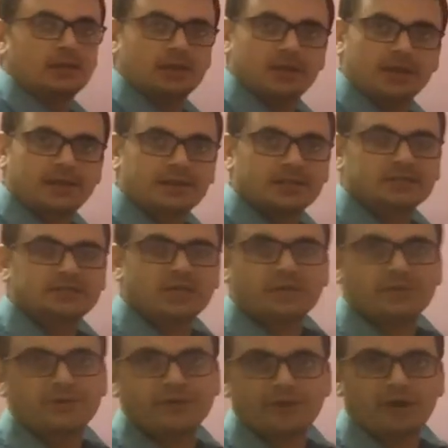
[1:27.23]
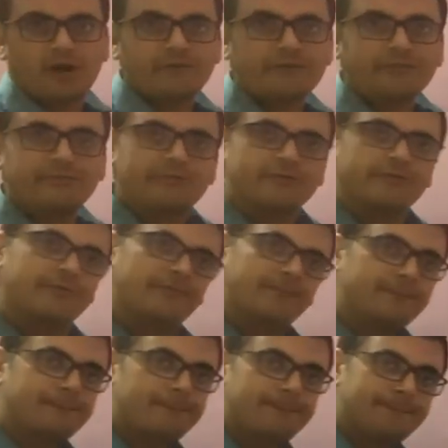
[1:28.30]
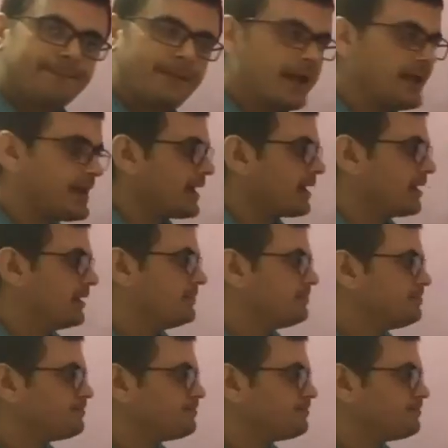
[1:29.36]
It is the unit of plane angle.